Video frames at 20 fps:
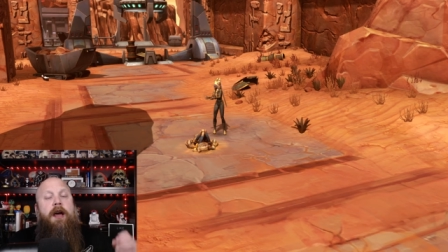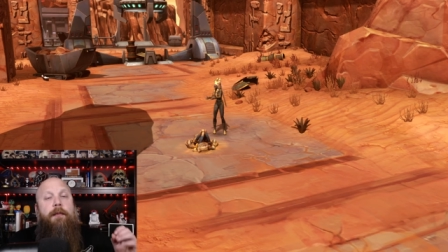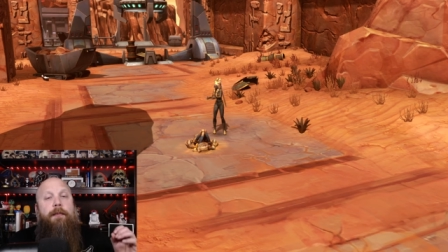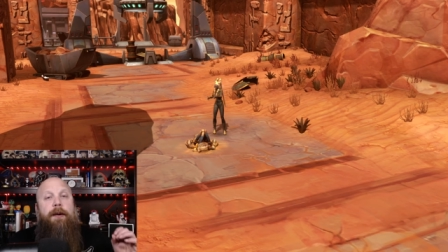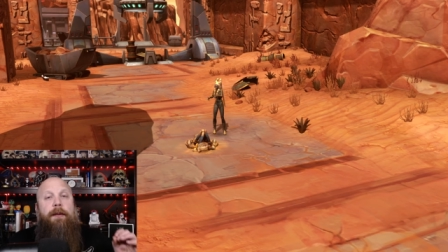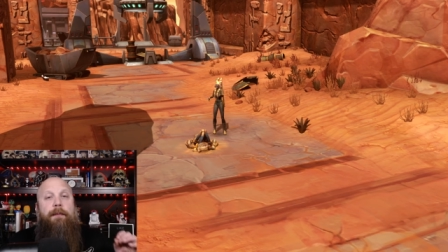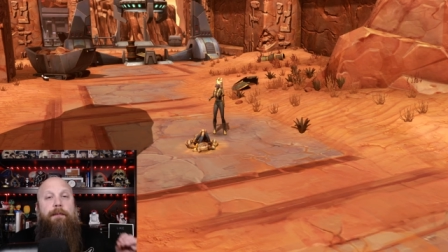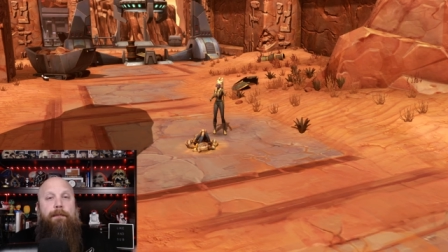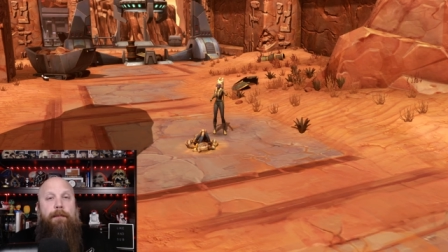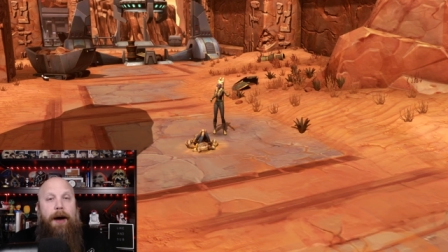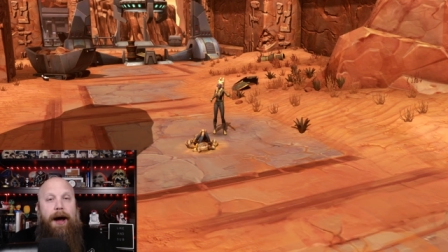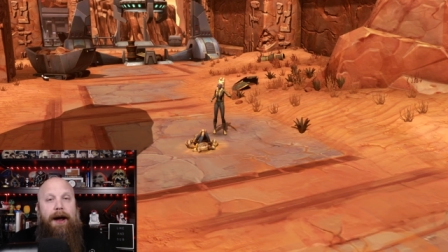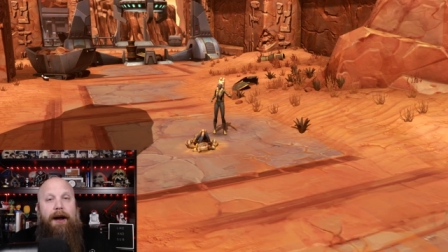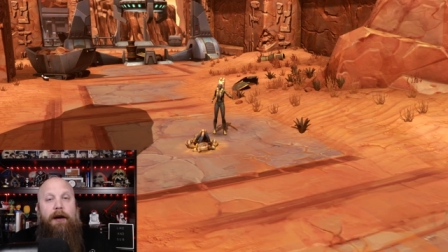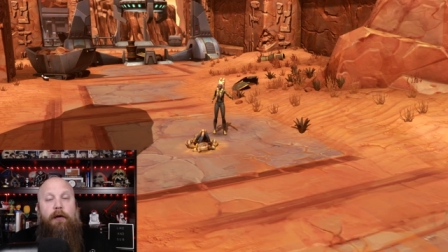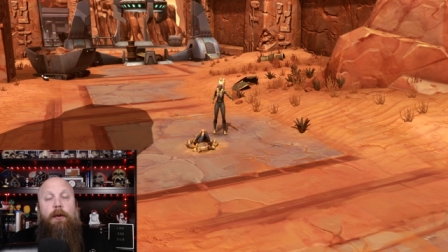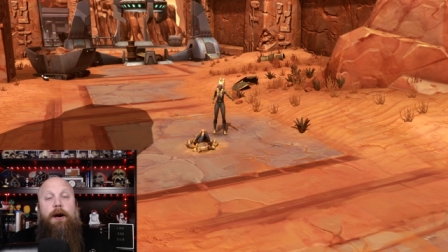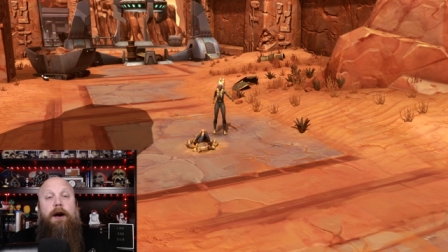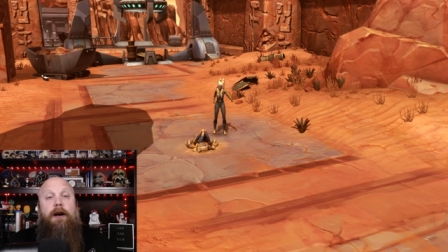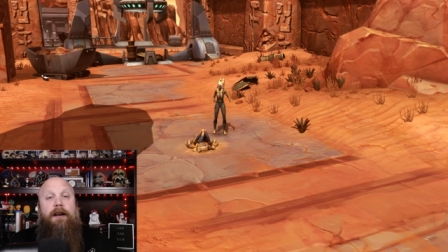But
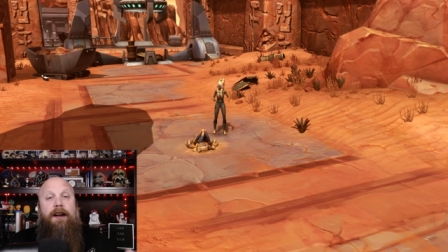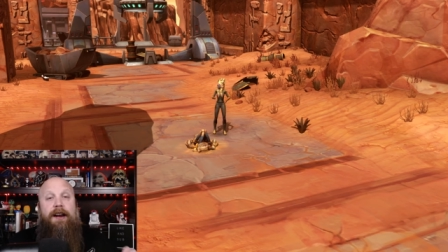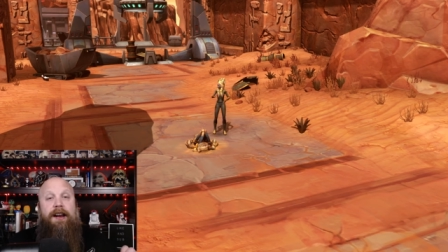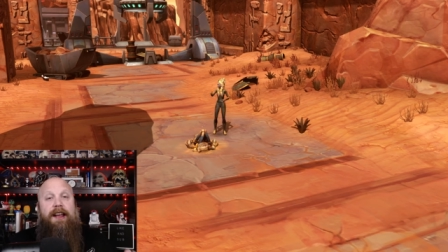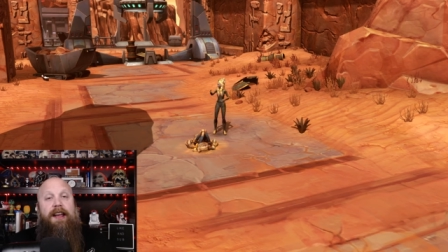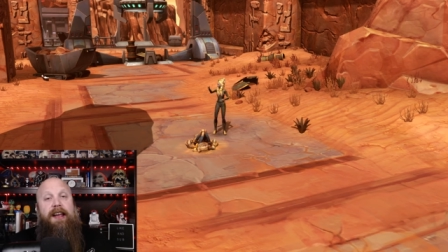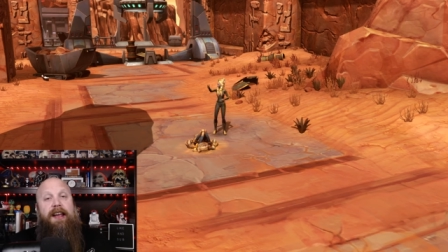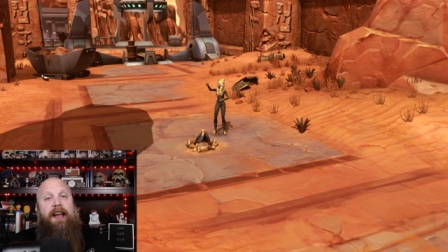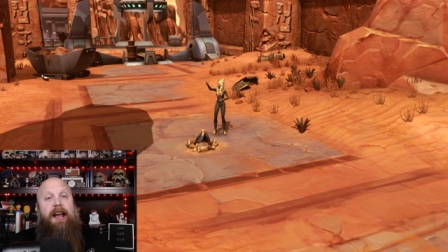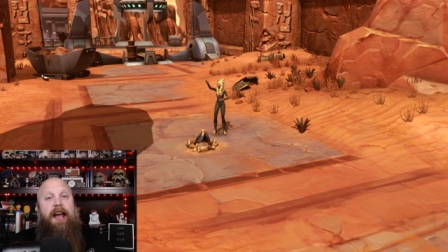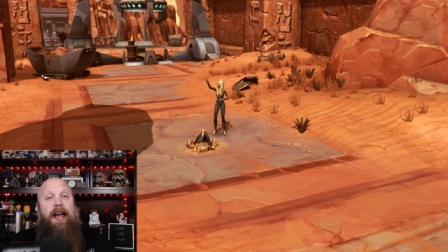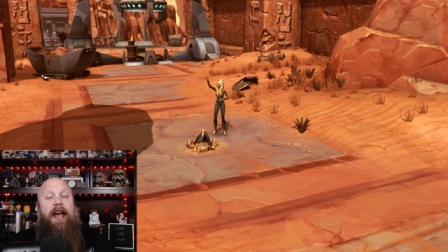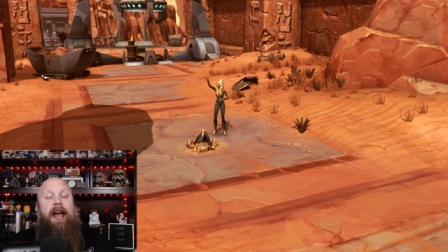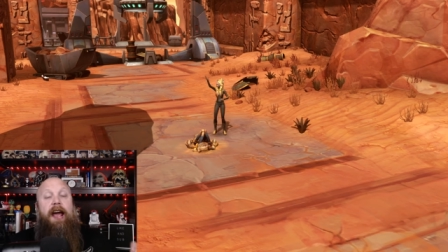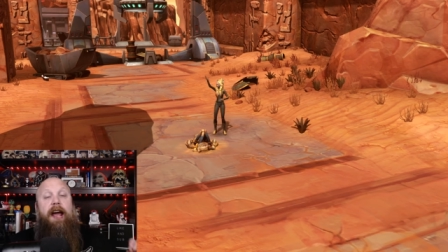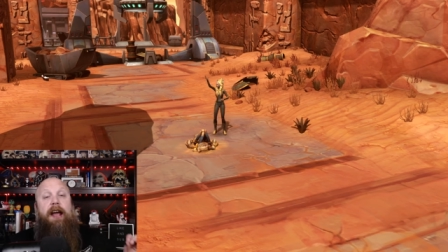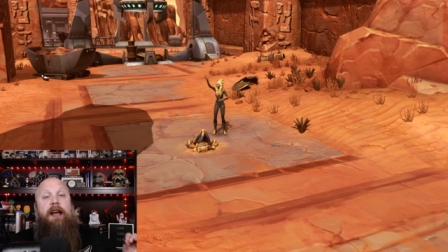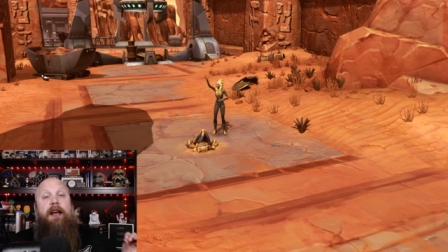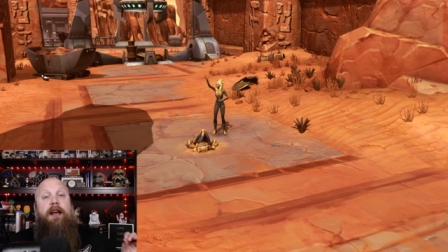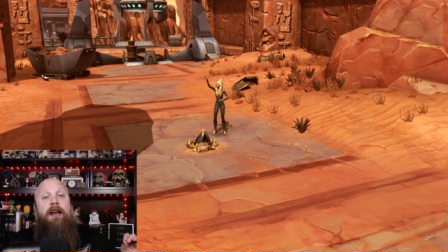BioWare and
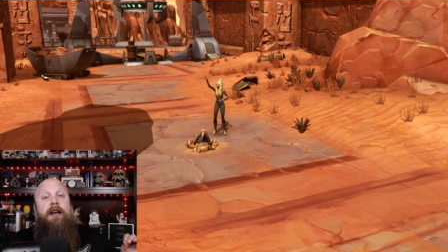EA